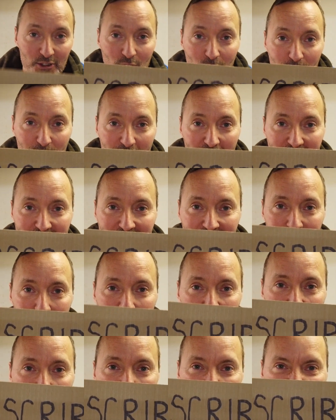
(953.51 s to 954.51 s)
Don't forget to
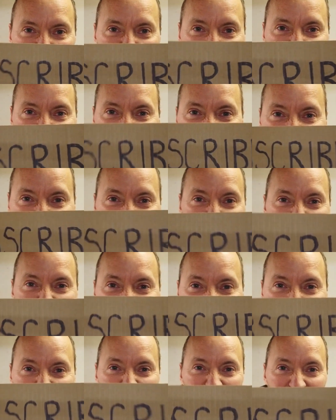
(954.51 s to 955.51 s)
give me some of
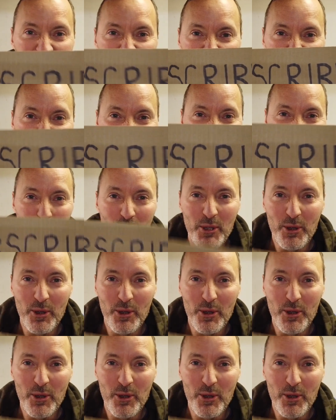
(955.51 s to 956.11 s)
that.